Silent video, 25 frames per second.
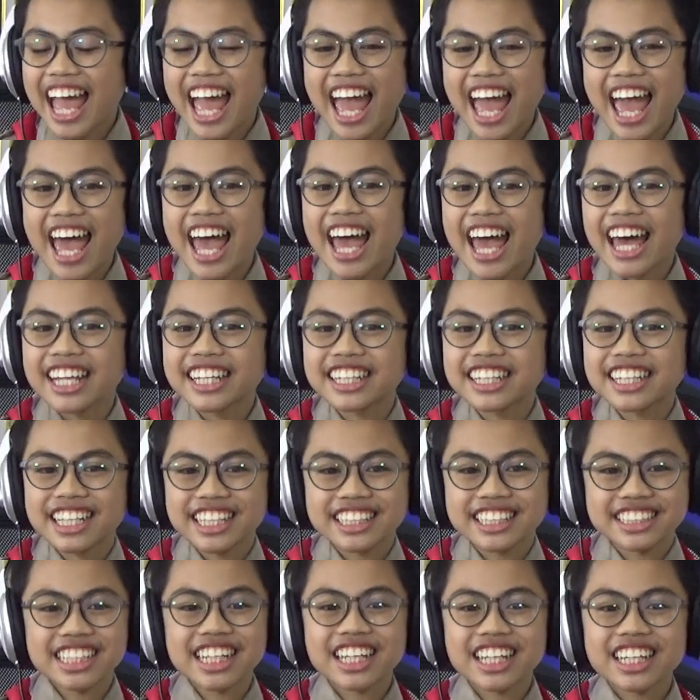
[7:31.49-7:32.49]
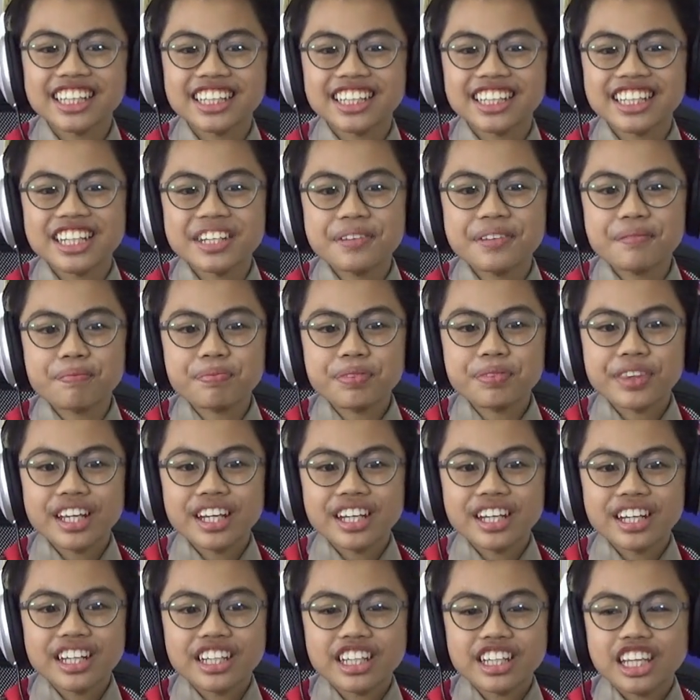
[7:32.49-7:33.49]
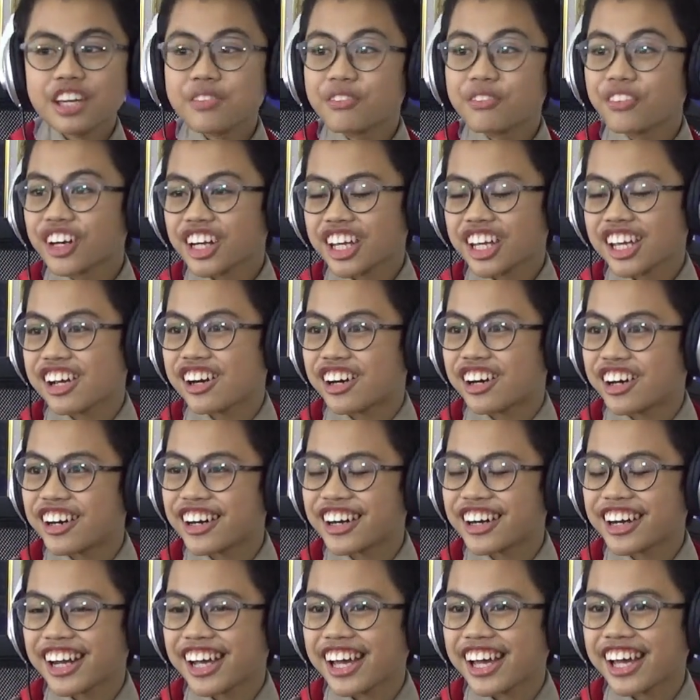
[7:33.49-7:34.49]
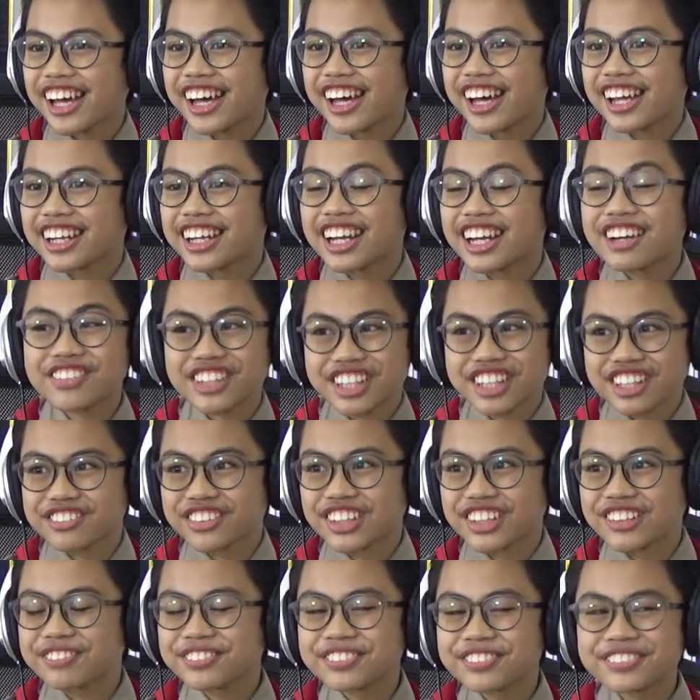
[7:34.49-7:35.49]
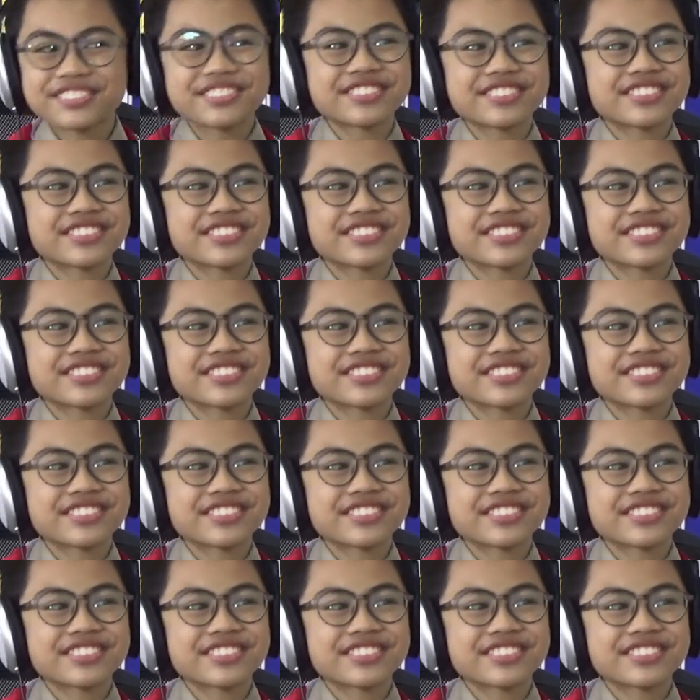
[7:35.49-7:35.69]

and secondly, keep working hard and never give up.